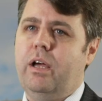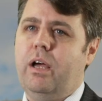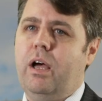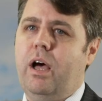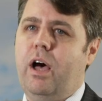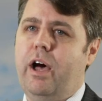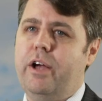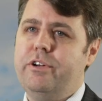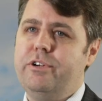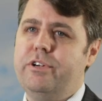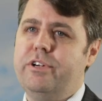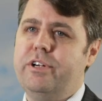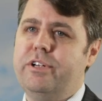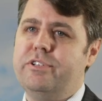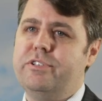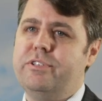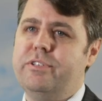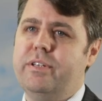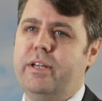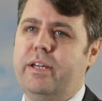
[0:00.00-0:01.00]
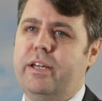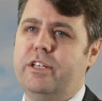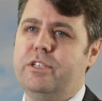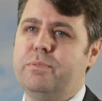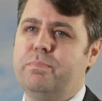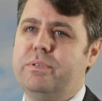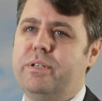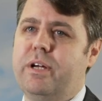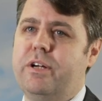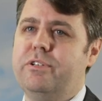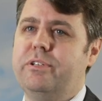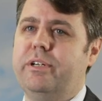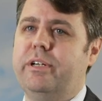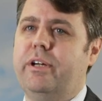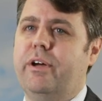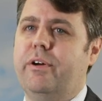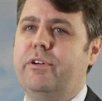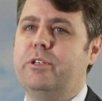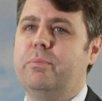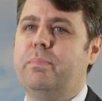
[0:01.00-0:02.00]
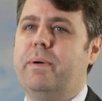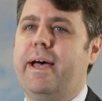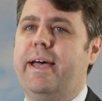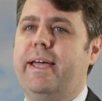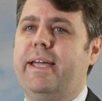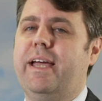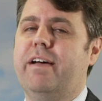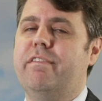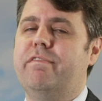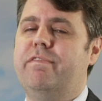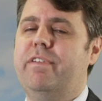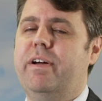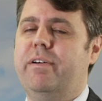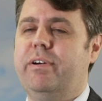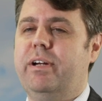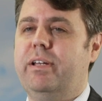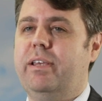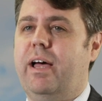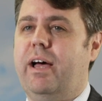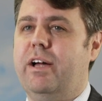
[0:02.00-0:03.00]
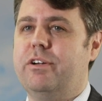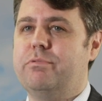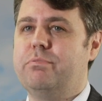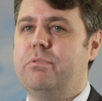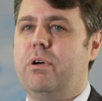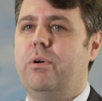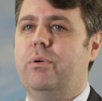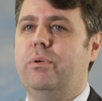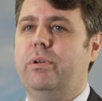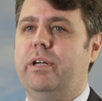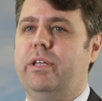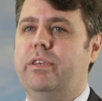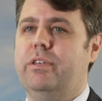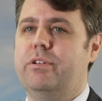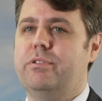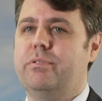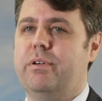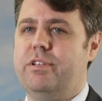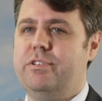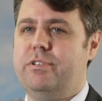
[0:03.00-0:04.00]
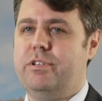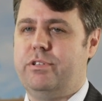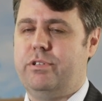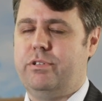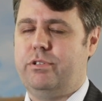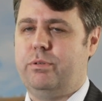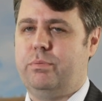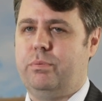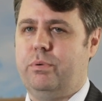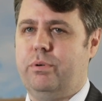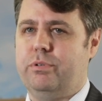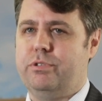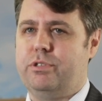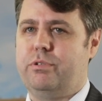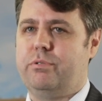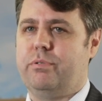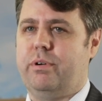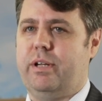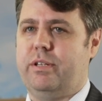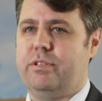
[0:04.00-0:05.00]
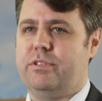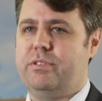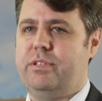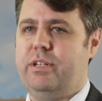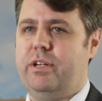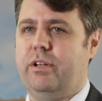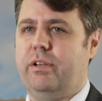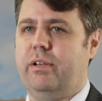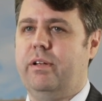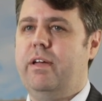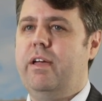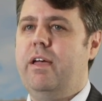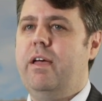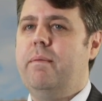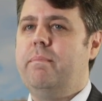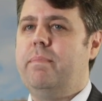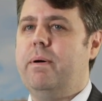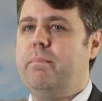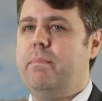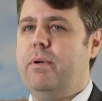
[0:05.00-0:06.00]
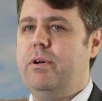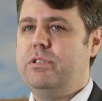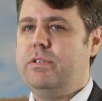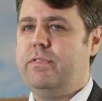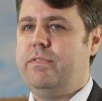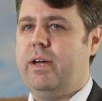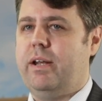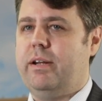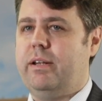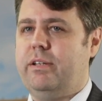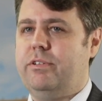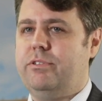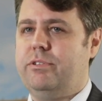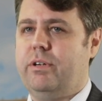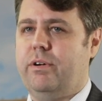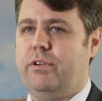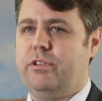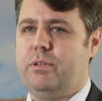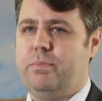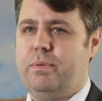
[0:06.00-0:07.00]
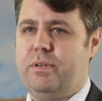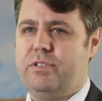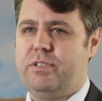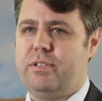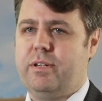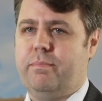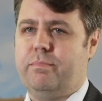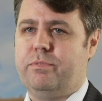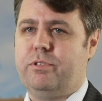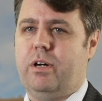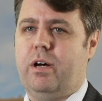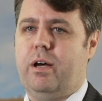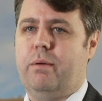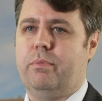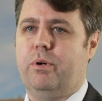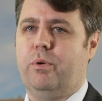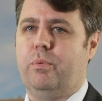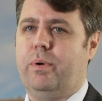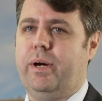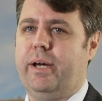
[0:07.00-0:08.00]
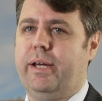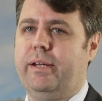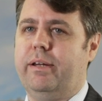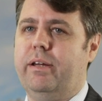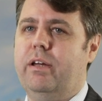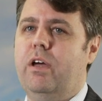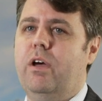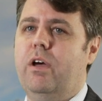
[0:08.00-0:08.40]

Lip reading: Hydrogen is potentially going to play a very large role in the transition towards green steel, but most of that is going to be some time away.